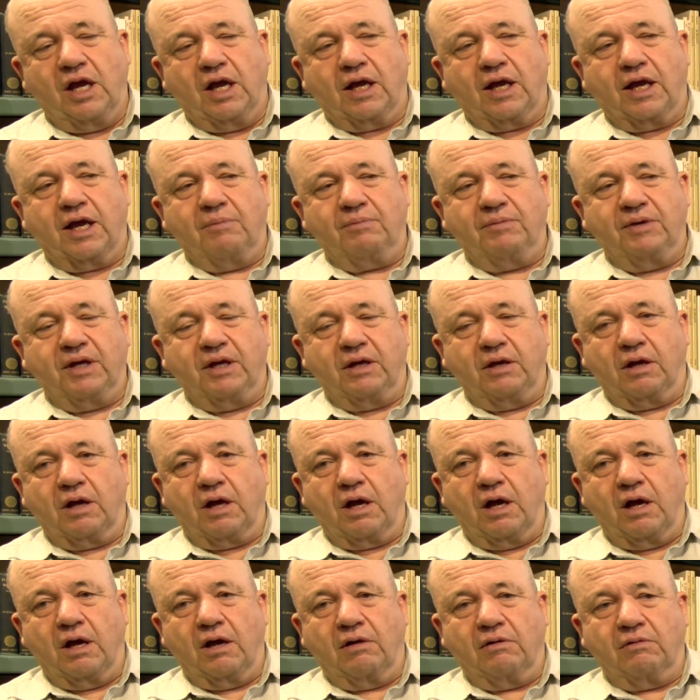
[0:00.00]
can be
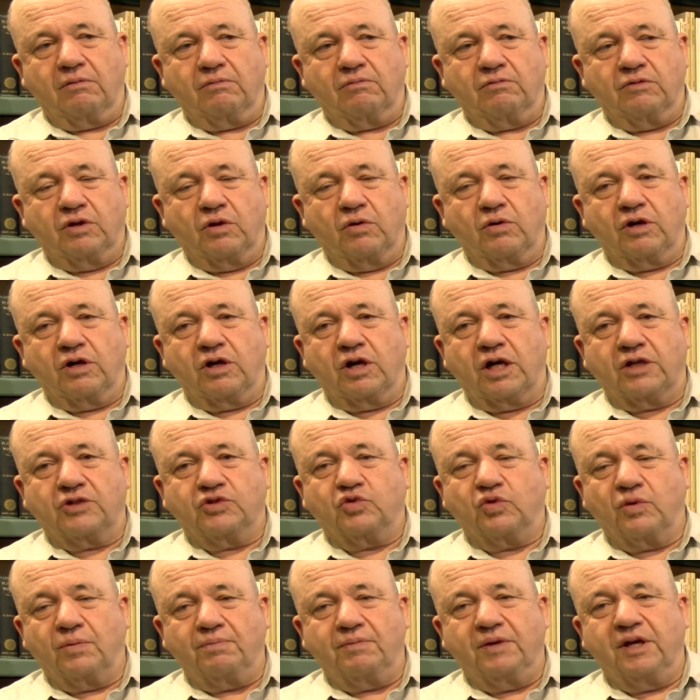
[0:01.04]
loaded
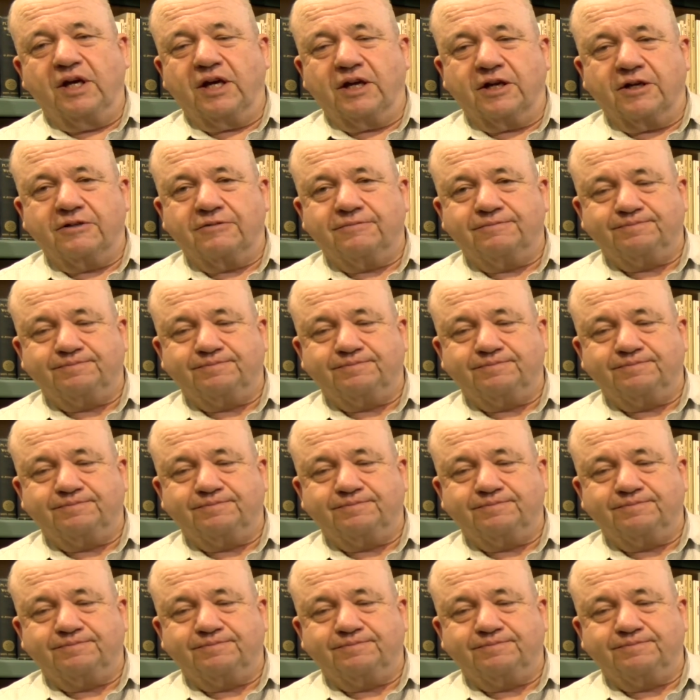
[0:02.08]
onto a MiG,